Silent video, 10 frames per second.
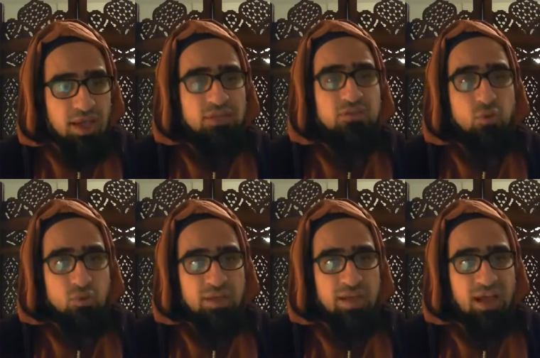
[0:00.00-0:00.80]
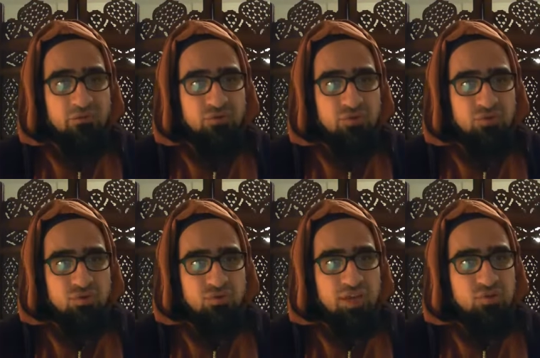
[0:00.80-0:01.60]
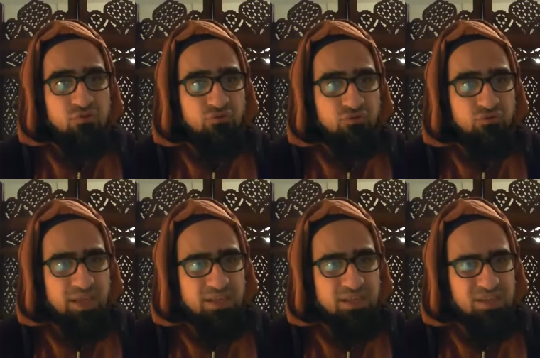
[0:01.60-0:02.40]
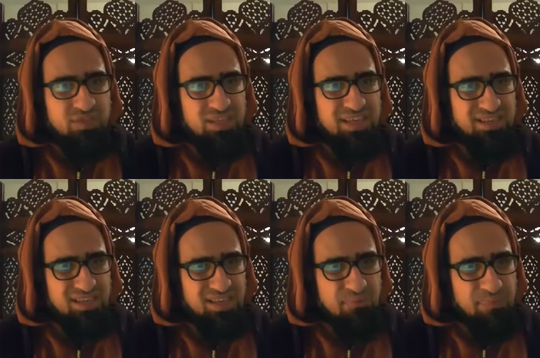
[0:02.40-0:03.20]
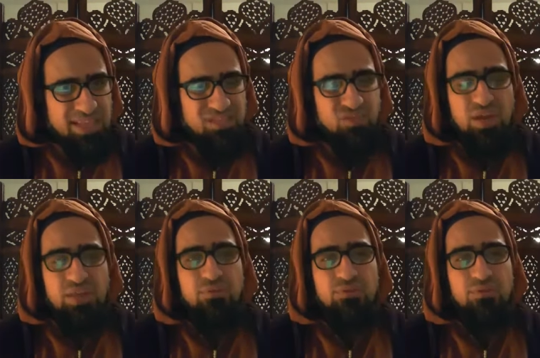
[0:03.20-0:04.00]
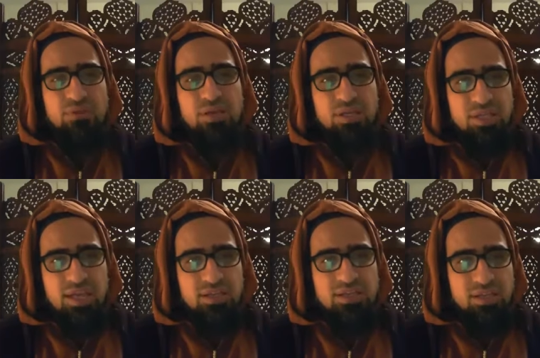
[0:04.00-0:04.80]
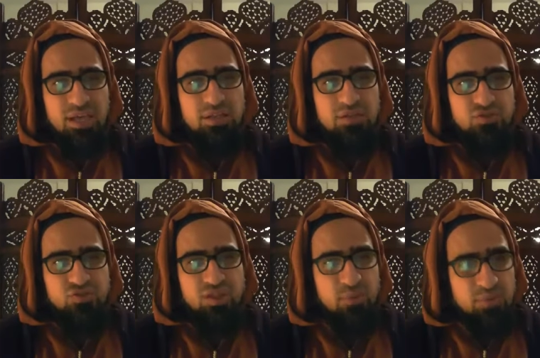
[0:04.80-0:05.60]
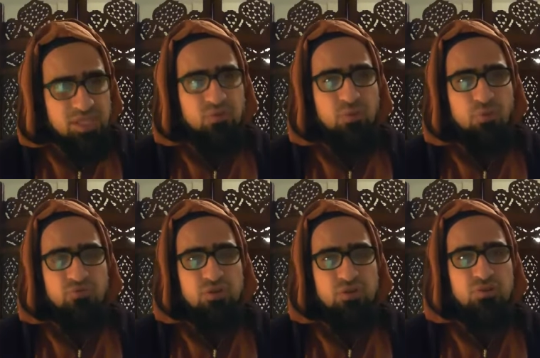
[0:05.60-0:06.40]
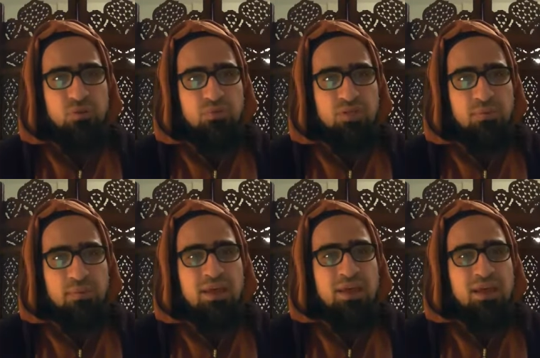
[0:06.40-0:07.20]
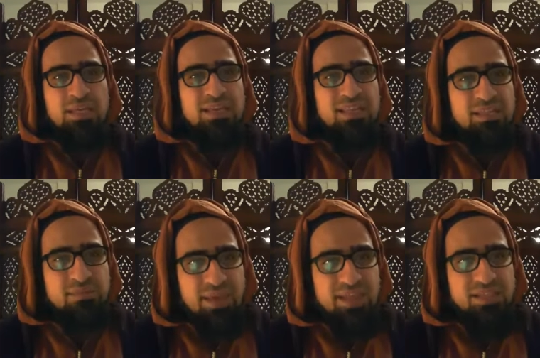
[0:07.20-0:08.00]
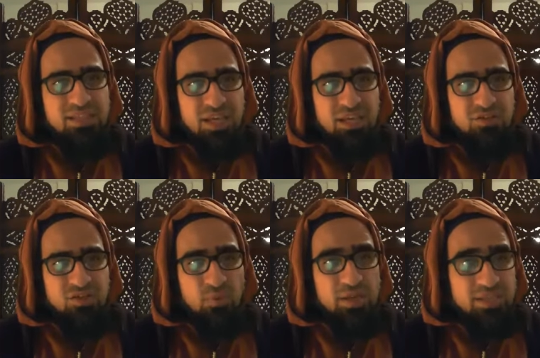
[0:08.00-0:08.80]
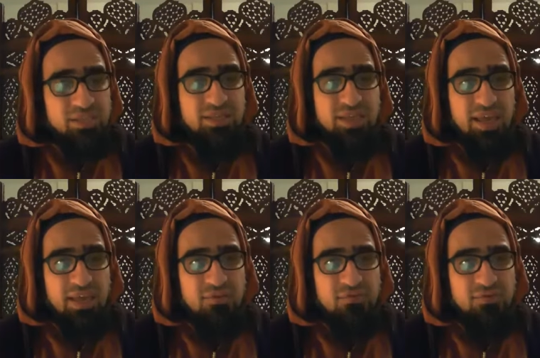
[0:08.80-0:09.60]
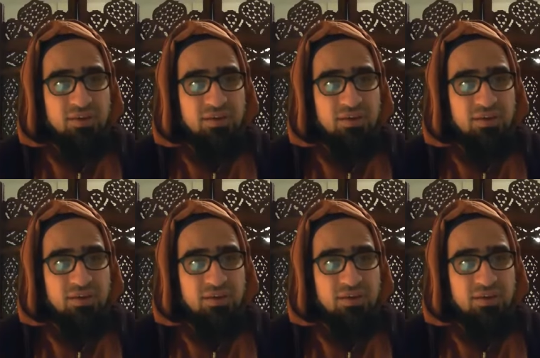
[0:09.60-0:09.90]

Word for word: and he's looking out for you. So that should make it give us immense strength, etern, internal strength. And we see with the Prophet Sallallahu he had immense internal strength. When he's in the cave,